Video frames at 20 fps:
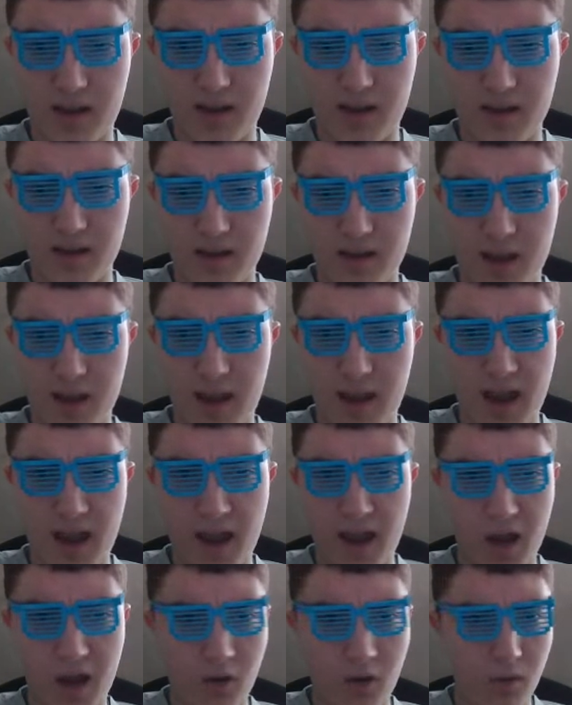
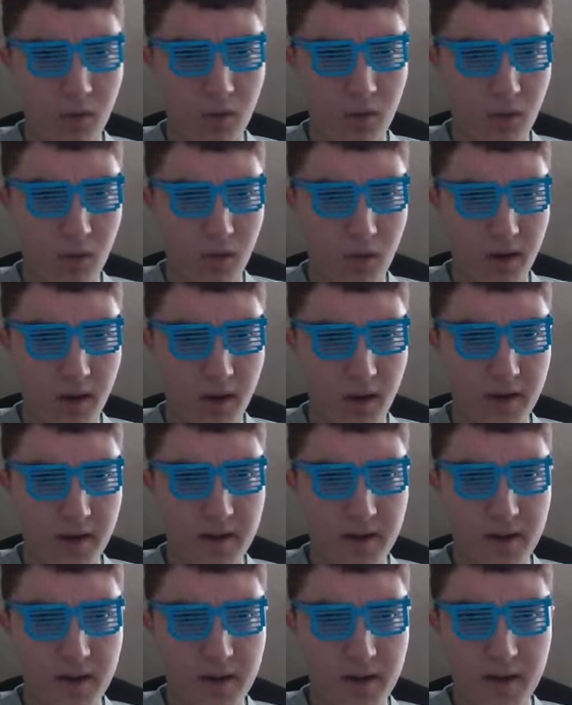cow, or
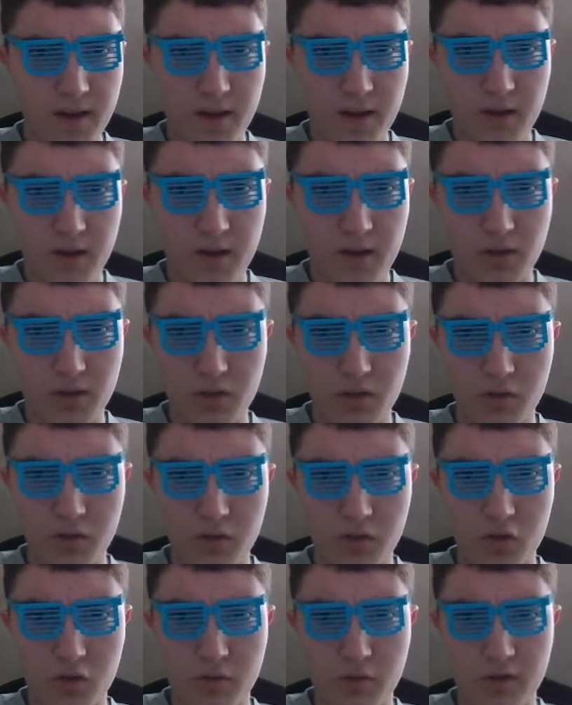two
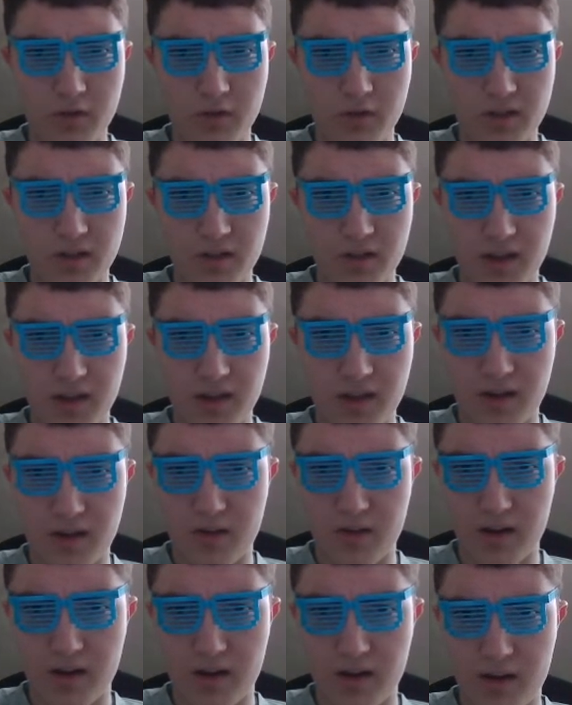sumo wrestlers getting
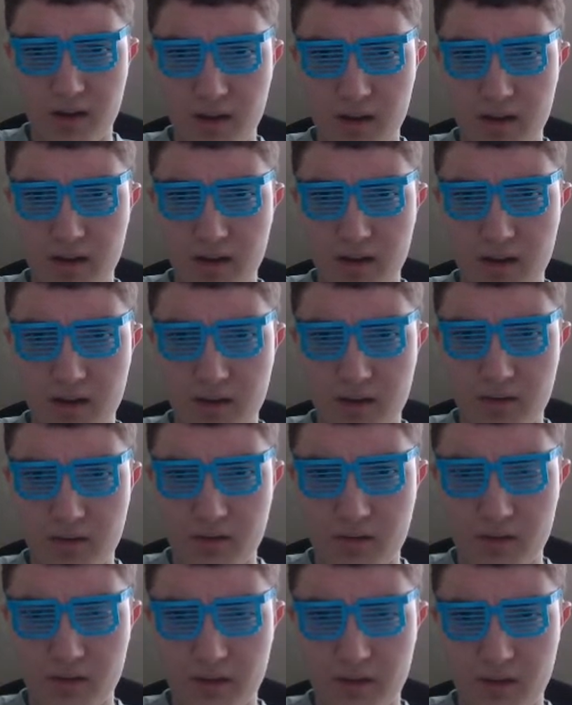ready. And I don't know
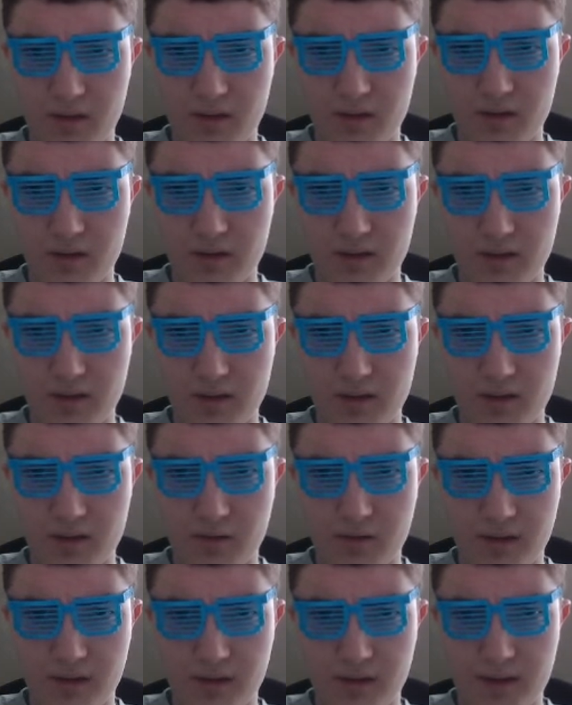that there's these
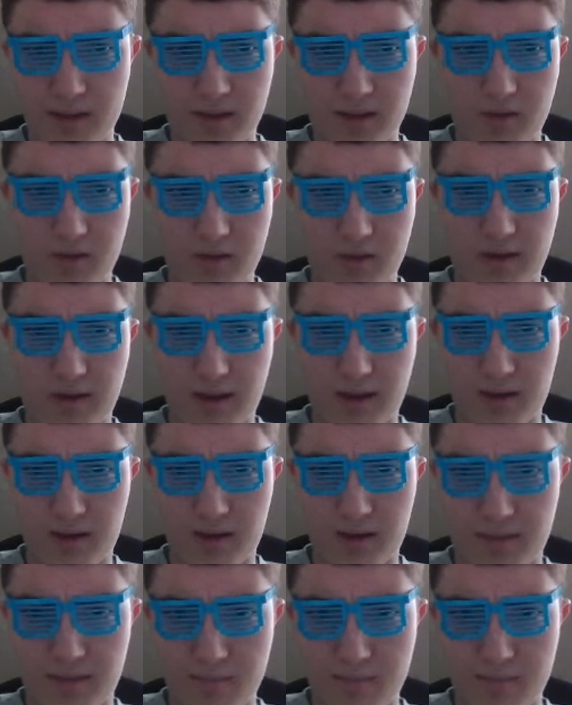green things on the right that look like